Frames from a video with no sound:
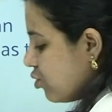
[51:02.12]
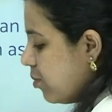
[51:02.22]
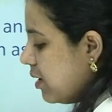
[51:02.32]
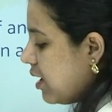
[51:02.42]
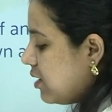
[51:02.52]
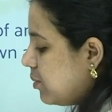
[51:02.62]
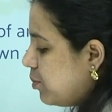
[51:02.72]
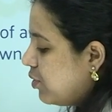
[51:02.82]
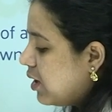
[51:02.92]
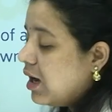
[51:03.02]

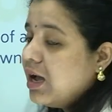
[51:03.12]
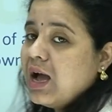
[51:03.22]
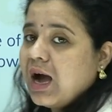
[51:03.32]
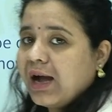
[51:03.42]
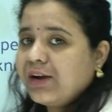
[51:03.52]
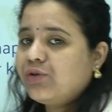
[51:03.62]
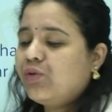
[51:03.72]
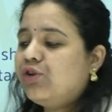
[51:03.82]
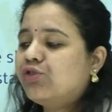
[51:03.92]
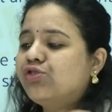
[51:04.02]
Somanathapura. I told you